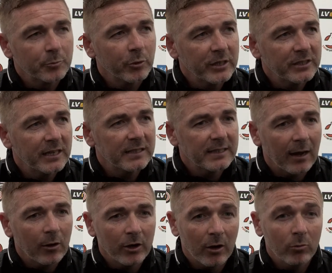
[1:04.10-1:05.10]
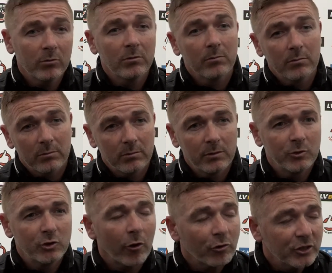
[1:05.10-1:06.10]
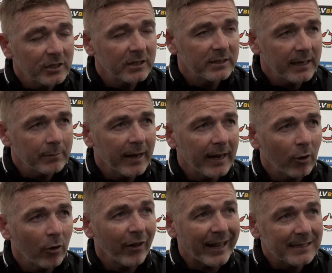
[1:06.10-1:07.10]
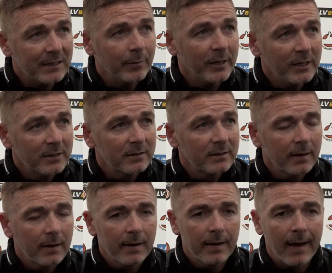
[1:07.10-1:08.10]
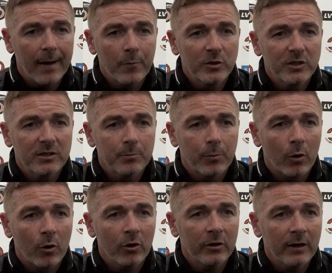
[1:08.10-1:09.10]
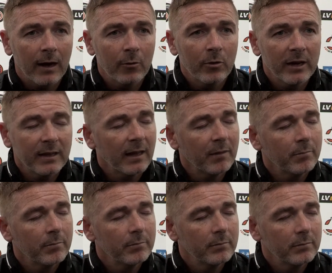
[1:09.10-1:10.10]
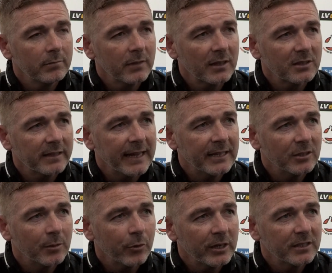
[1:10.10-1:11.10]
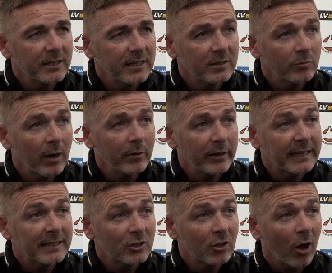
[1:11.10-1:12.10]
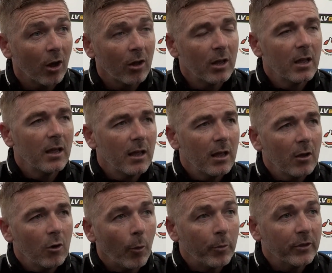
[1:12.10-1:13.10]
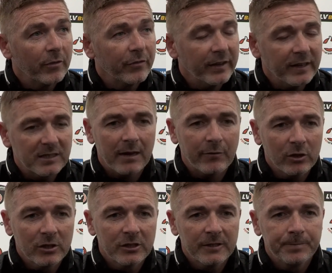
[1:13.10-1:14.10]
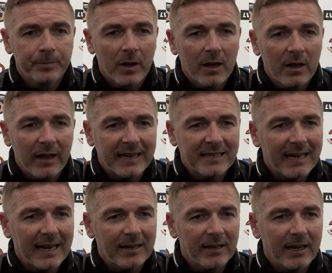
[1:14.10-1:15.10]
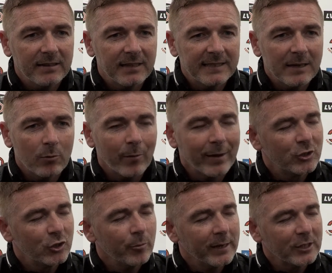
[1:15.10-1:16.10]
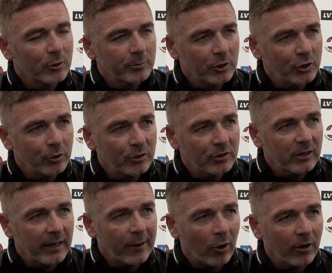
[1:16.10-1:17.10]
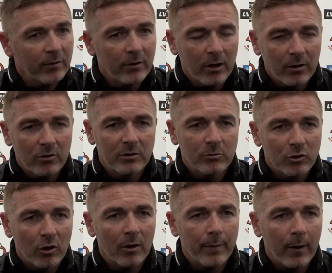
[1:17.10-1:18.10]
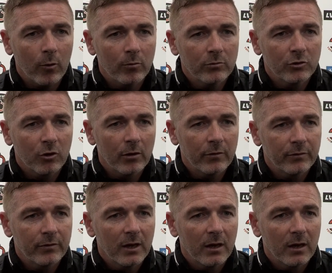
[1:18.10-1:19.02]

this pre-season out. You know, the majority of the team there got 90 minutes, which is important now. We're at that stage of the pre-season where we need to start upping the fitness levels. And like I said, I didn't want to make too many substitutions late on because it was all about sort of